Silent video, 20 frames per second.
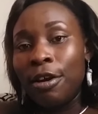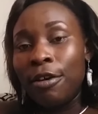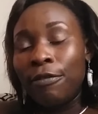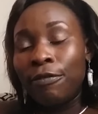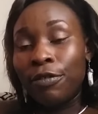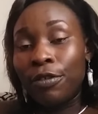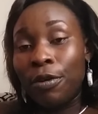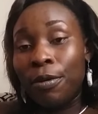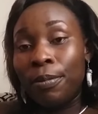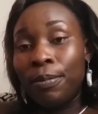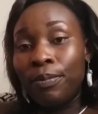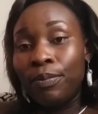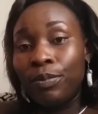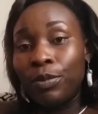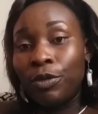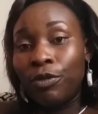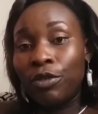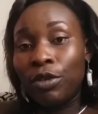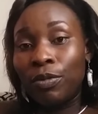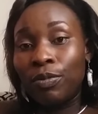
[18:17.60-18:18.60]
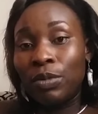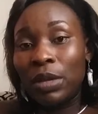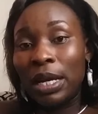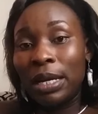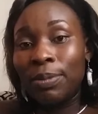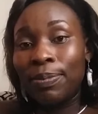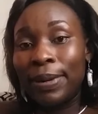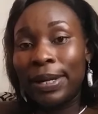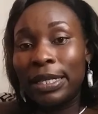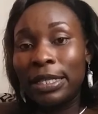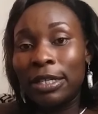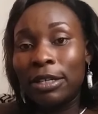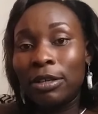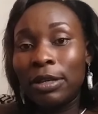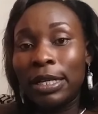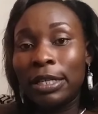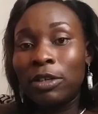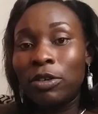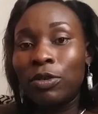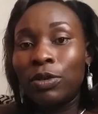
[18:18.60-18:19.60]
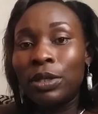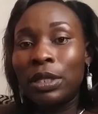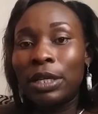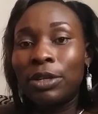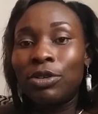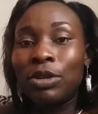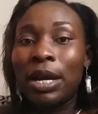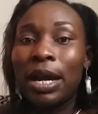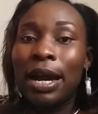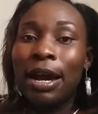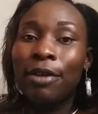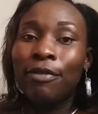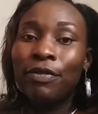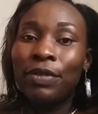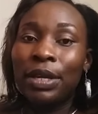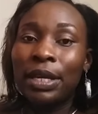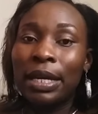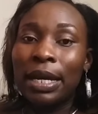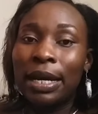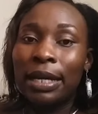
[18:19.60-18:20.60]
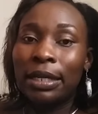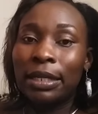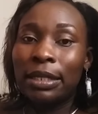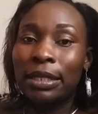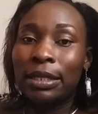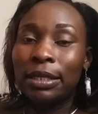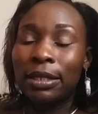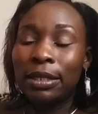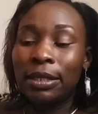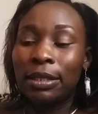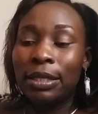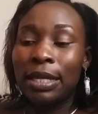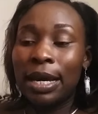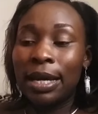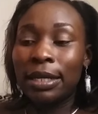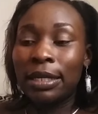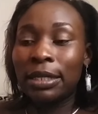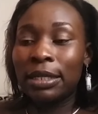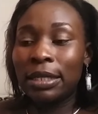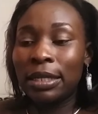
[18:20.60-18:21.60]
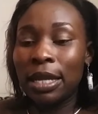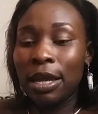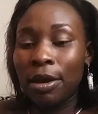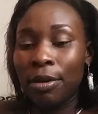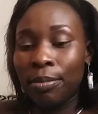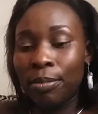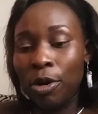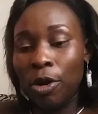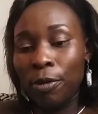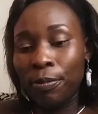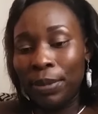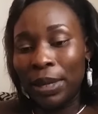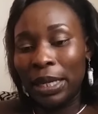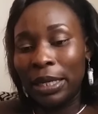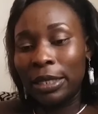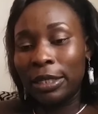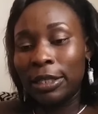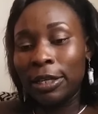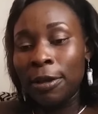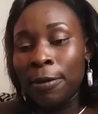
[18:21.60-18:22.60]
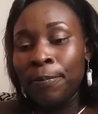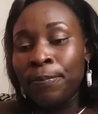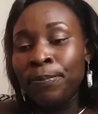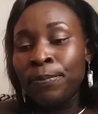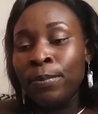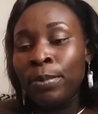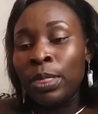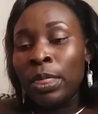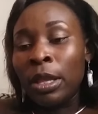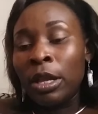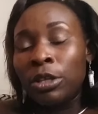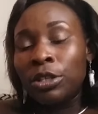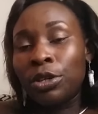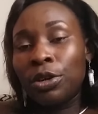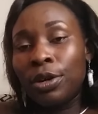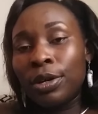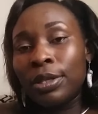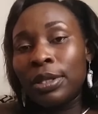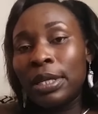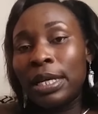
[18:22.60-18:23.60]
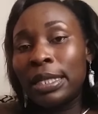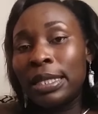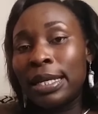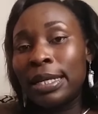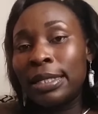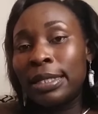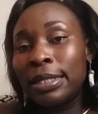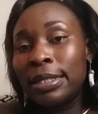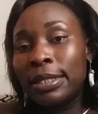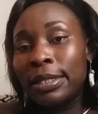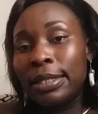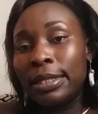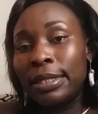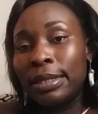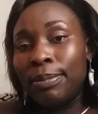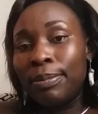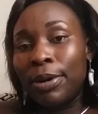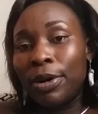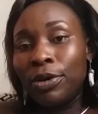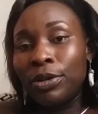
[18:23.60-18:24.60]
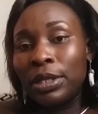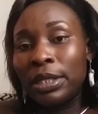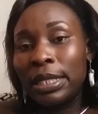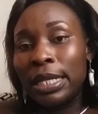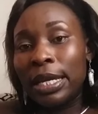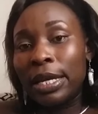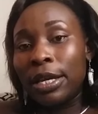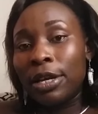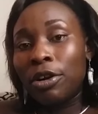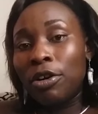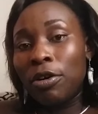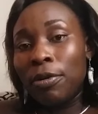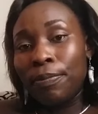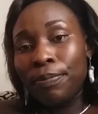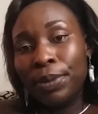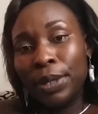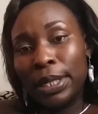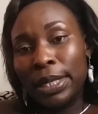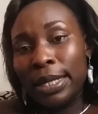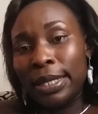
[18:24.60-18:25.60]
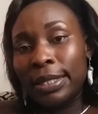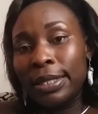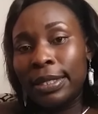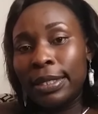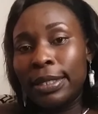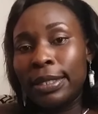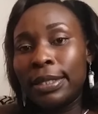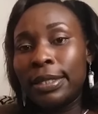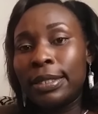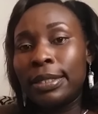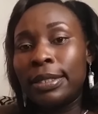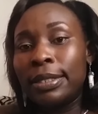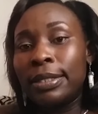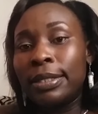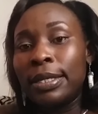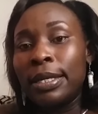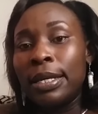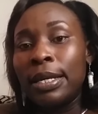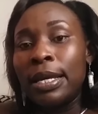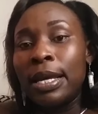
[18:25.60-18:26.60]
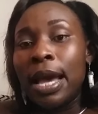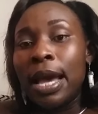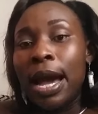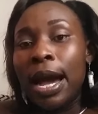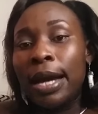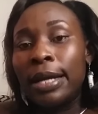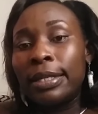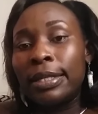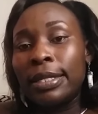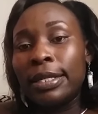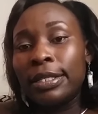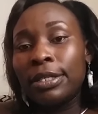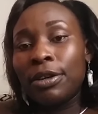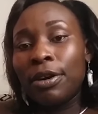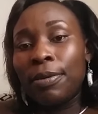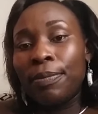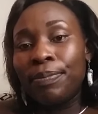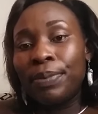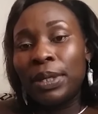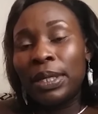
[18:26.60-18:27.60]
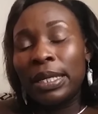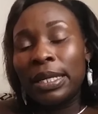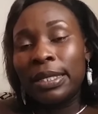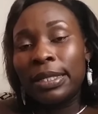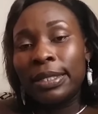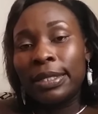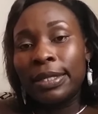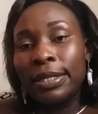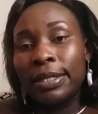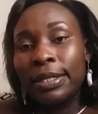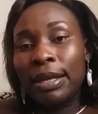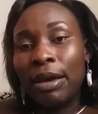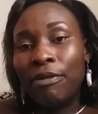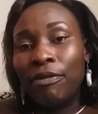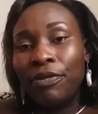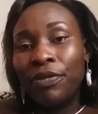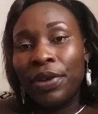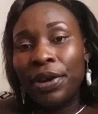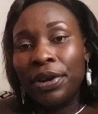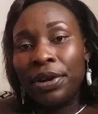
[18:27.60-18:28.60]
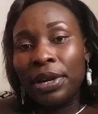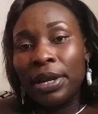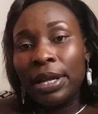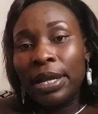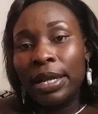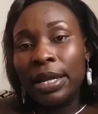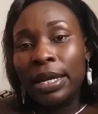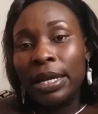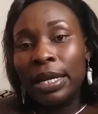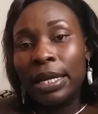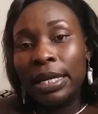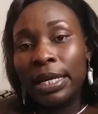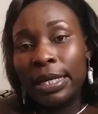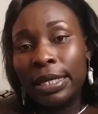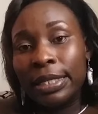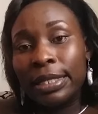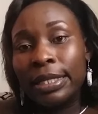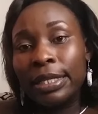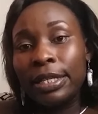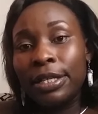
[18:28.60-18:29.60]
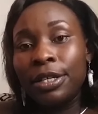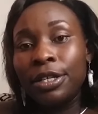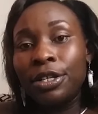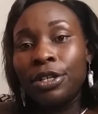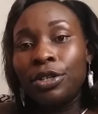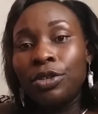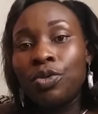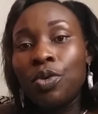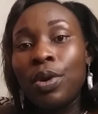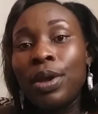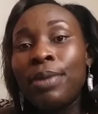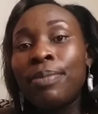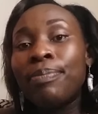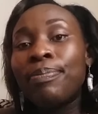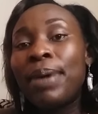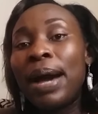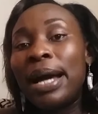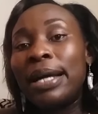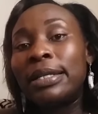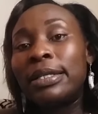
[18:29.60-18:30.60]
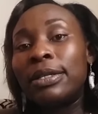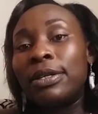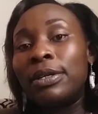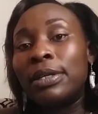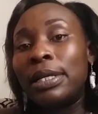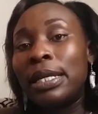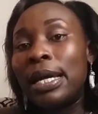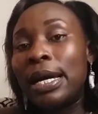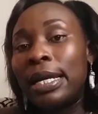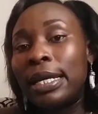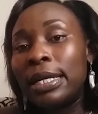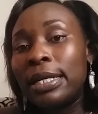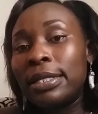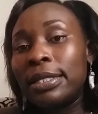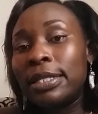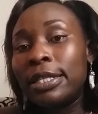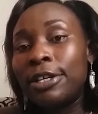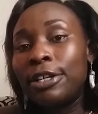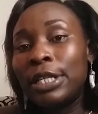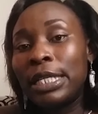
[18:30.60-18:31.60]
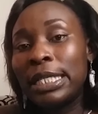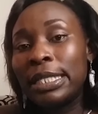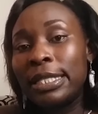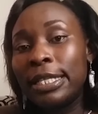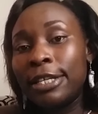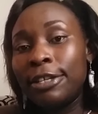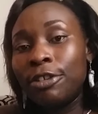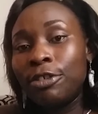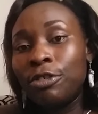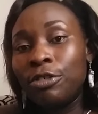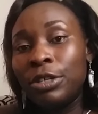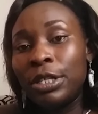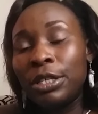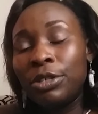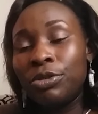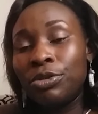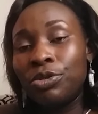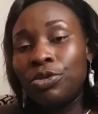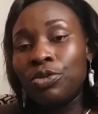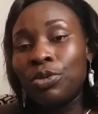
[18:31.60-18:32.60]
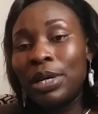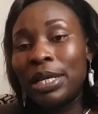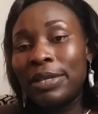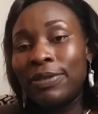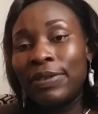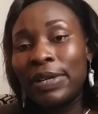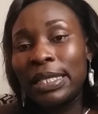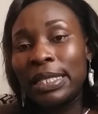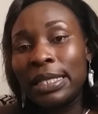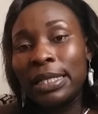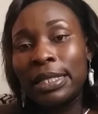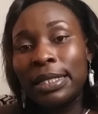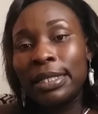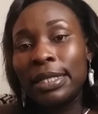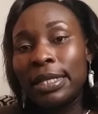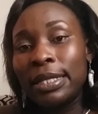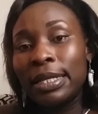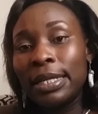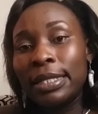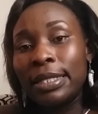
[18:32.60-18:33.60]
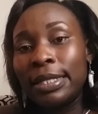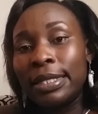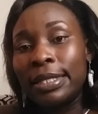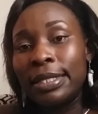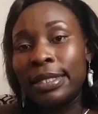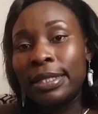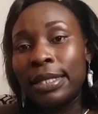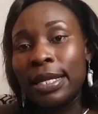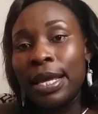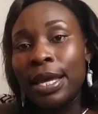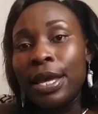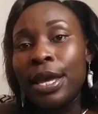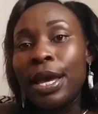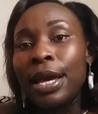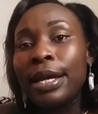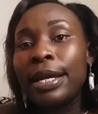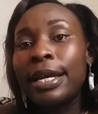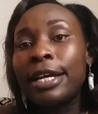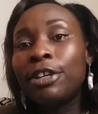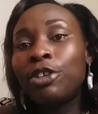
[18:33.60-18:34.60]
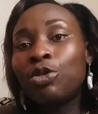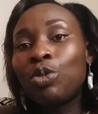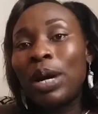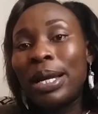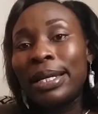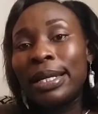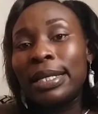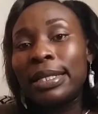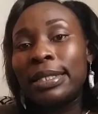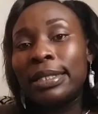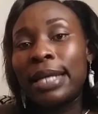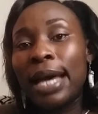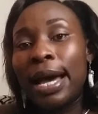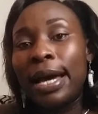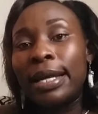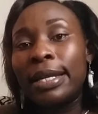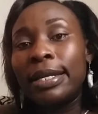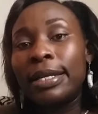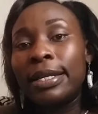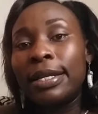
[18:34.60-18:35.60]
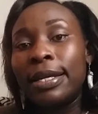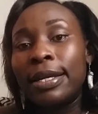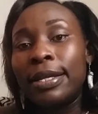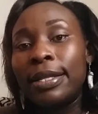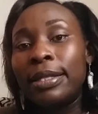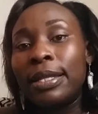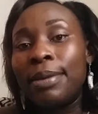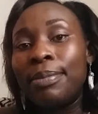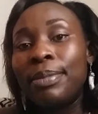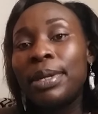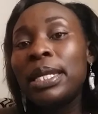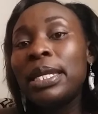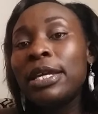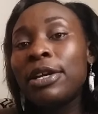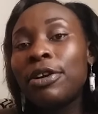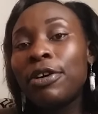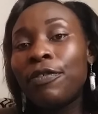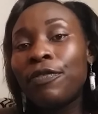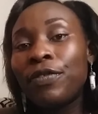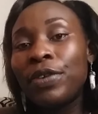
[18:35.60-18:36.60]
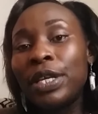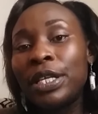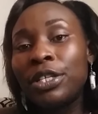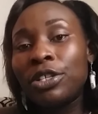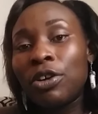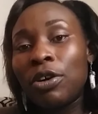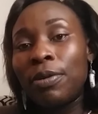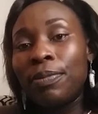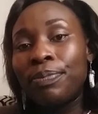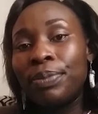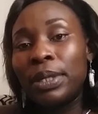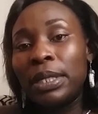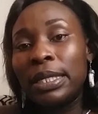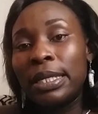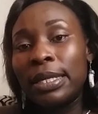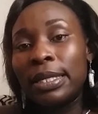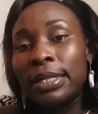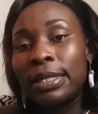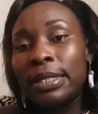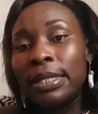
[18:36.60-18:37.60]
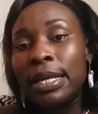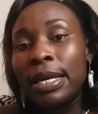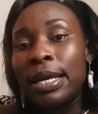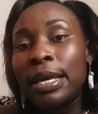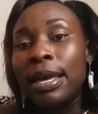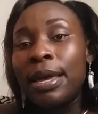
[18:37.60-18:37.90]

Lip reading: from that particular talk that you're having at that moment. So that's it about the competencies. And these competencies are very easy to impart on learners. The only thing you need to do as facilitators is get to understand the meaning of each competence,